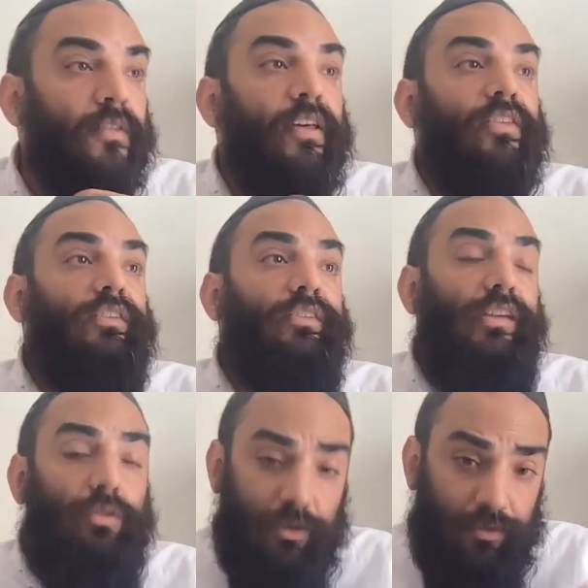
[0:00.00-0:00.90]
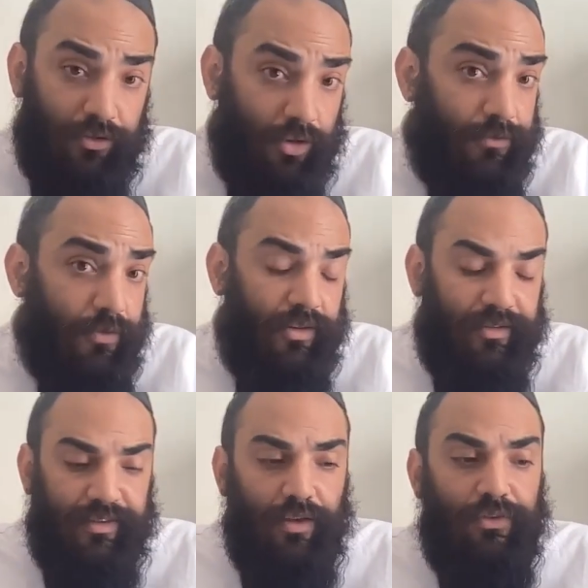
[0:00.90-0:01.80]
That the secret of the shofar
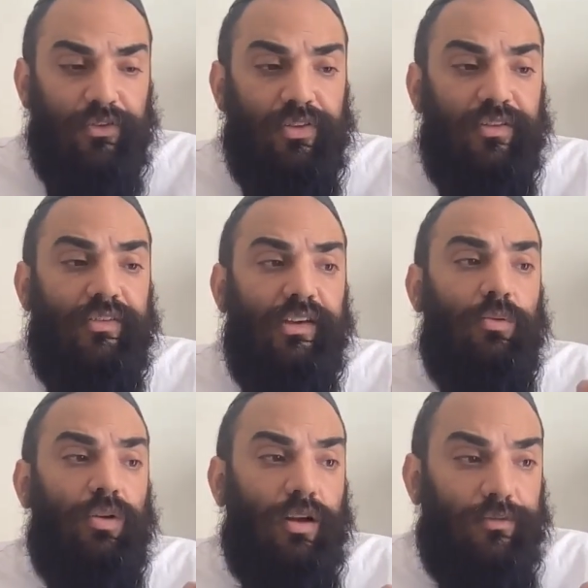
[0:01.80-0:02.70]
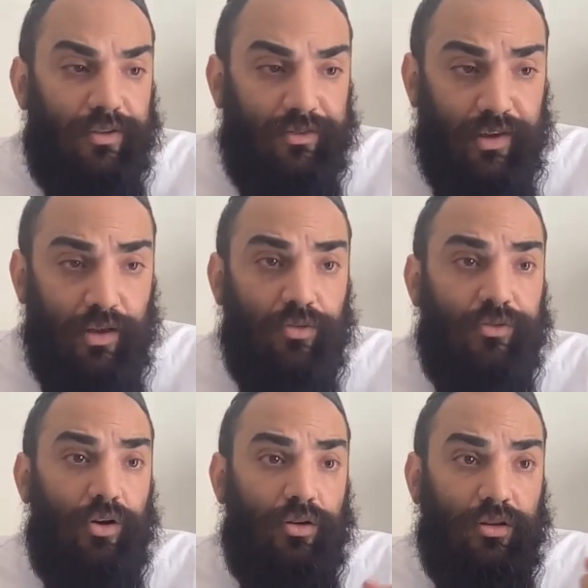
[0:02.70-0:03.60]
itself is this secret of the single
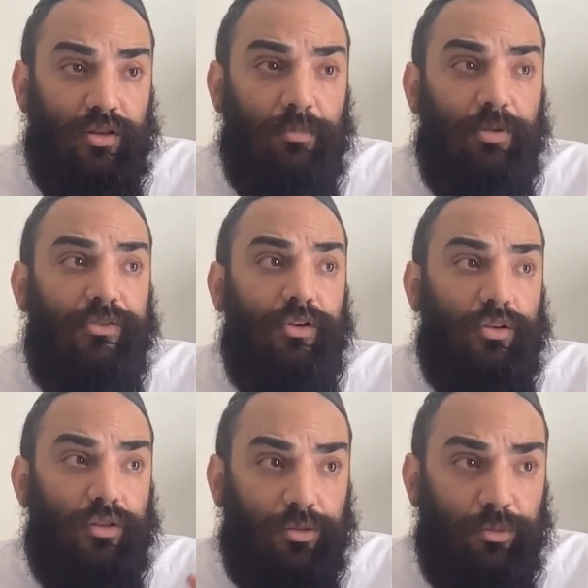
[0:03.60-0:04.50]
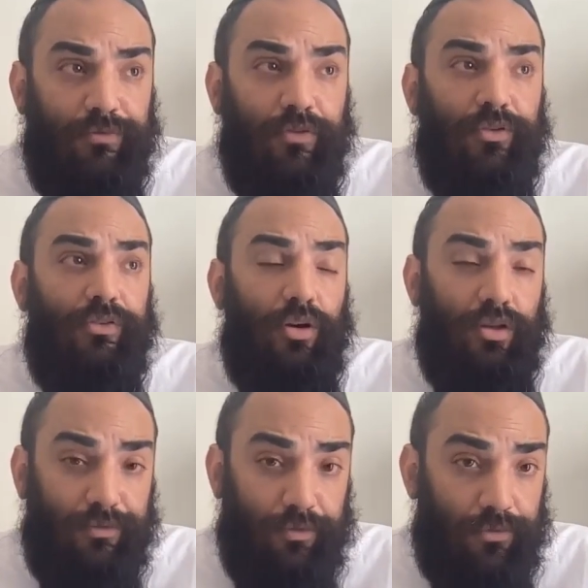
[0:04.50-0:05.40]
song song, the doubled song, the threefold song,
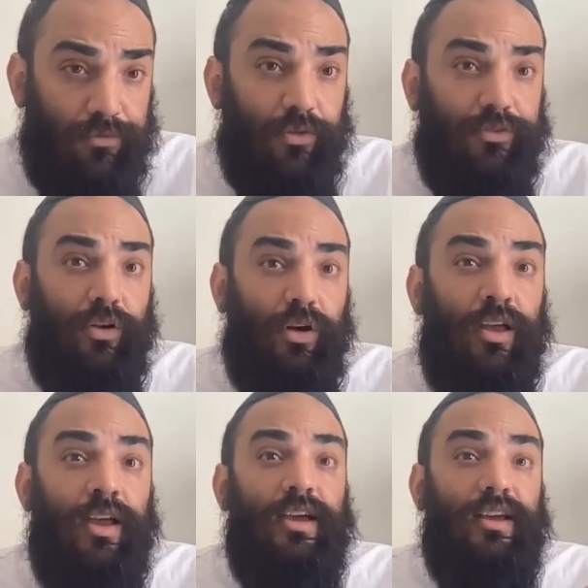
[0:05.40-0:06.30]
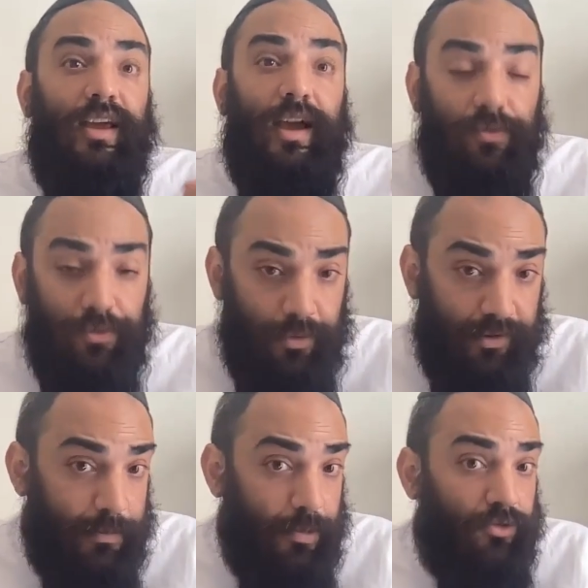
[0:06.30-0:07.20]
and the fourfold song,
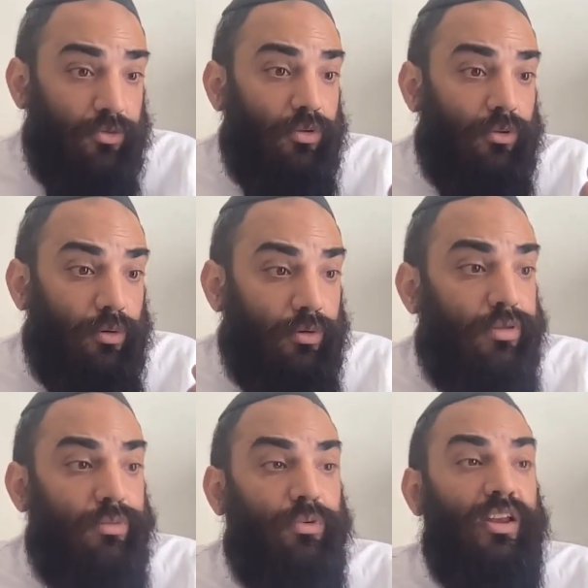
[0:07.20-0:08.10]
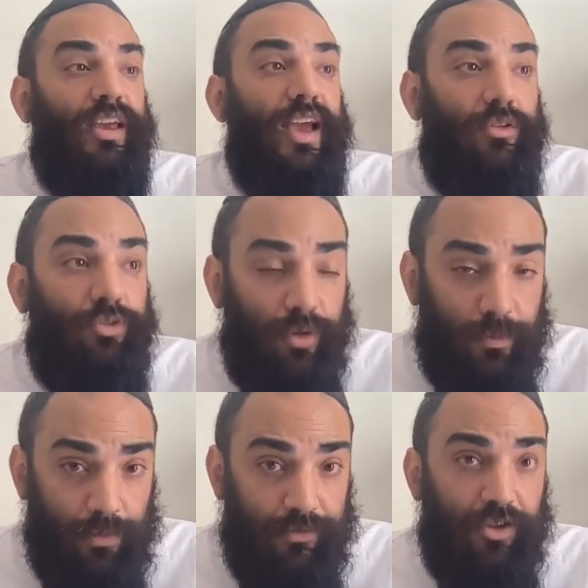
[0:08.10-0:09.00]
encountering spiritual growth,
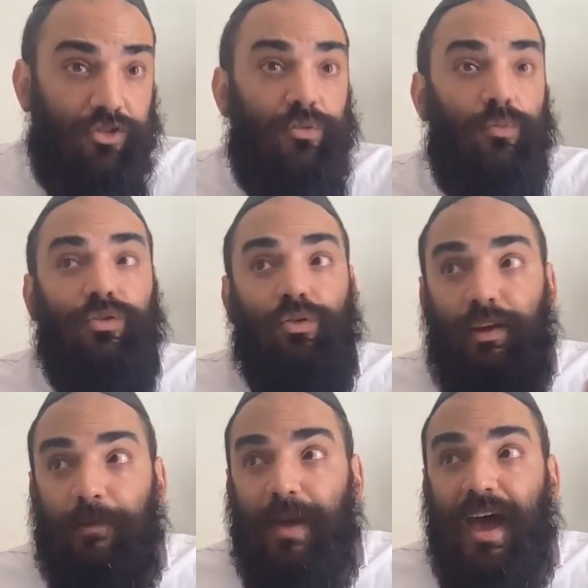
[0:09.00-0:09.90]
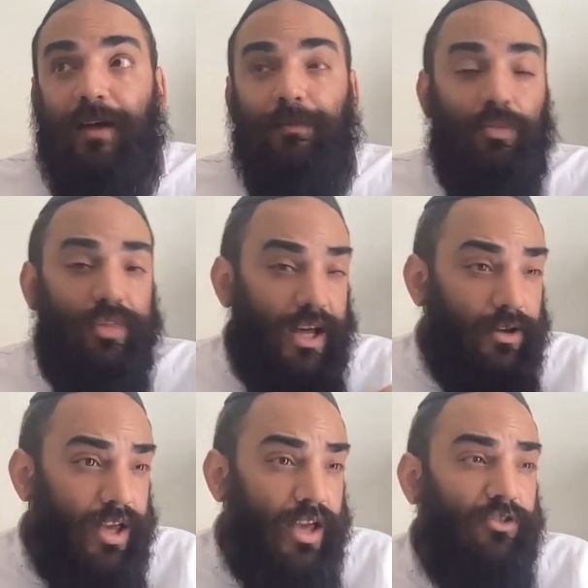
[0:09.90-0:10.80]
encountering prevention, returning back, but
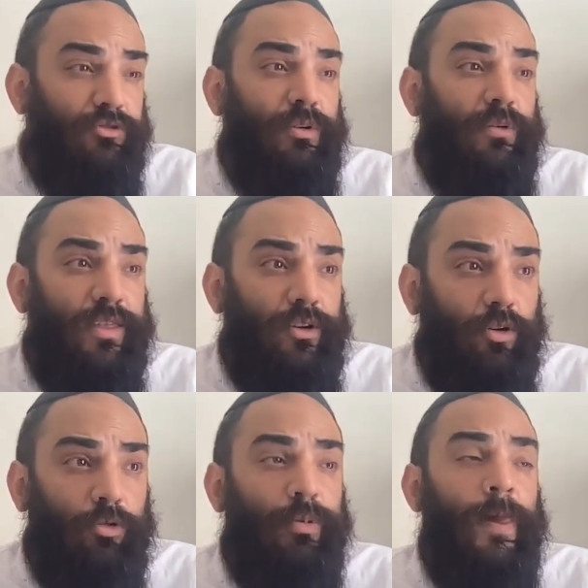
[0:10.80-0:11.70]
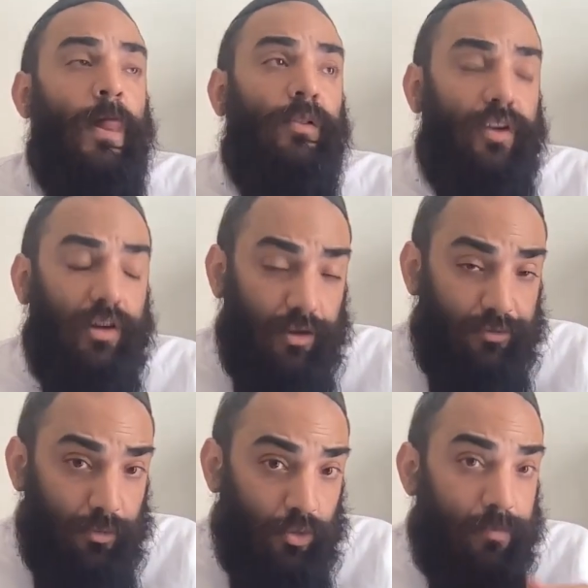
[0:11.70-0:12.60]
without yesh, but rather hope, to
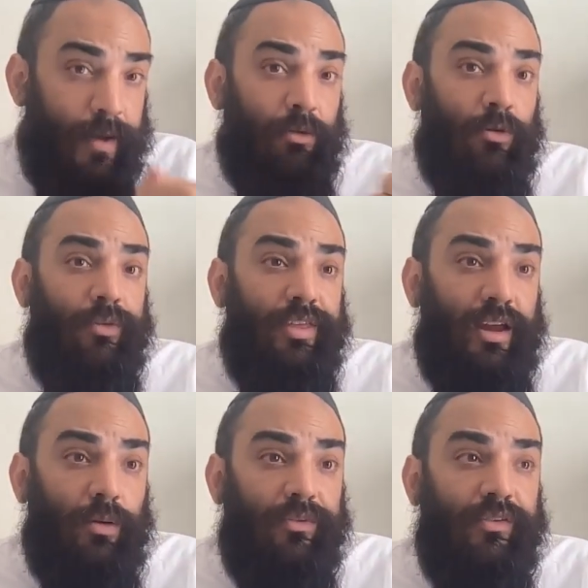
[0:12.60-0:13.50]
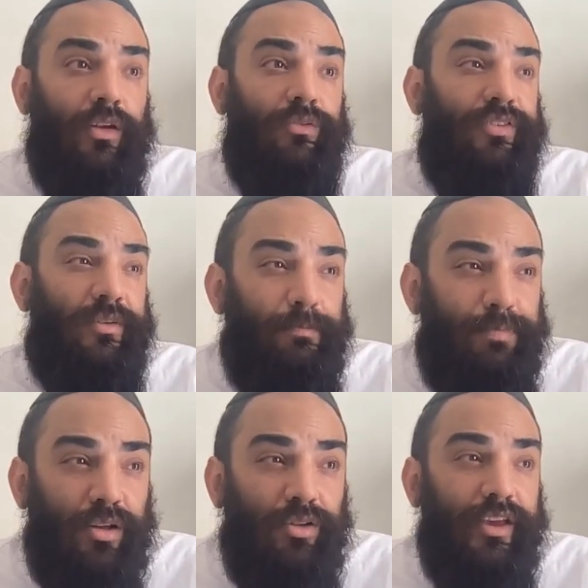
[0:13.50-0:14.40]
uncover more power within ourselves, to
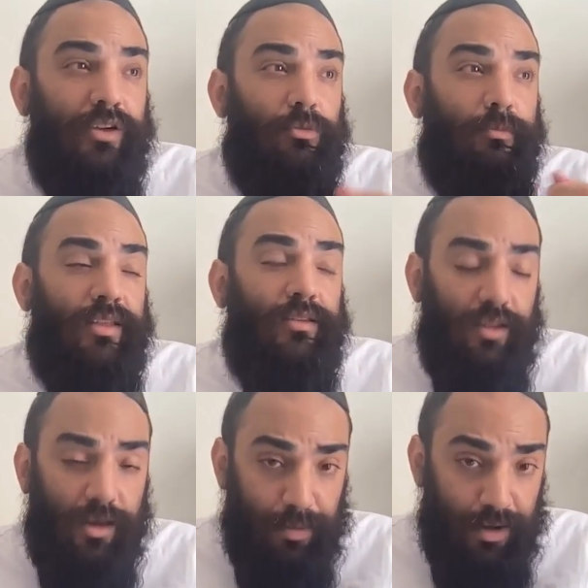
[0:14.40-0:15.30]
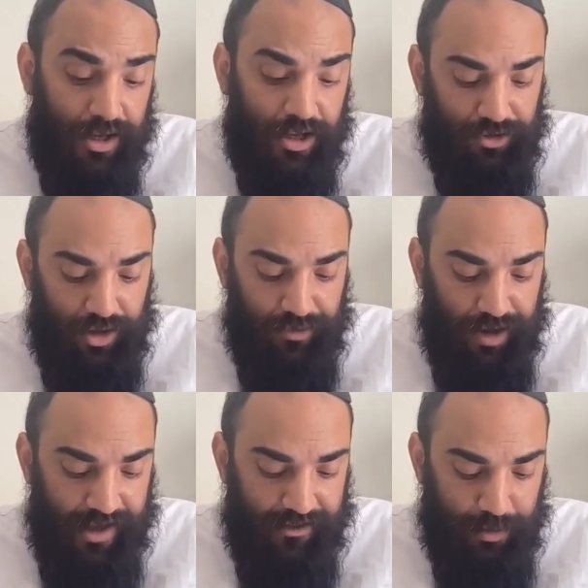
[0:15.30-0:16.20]
build incrementally upon each and
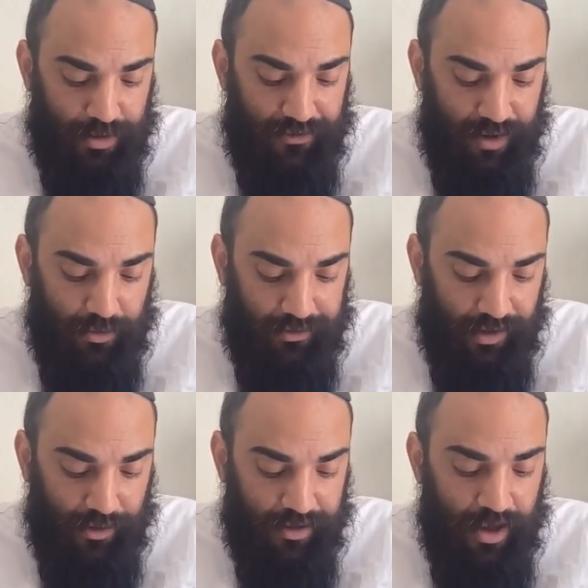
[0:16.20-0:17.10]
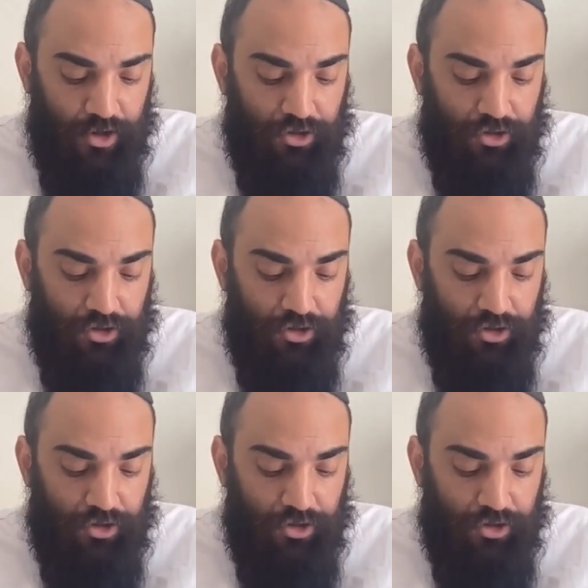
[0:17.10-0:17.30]
every aspect of ourselves.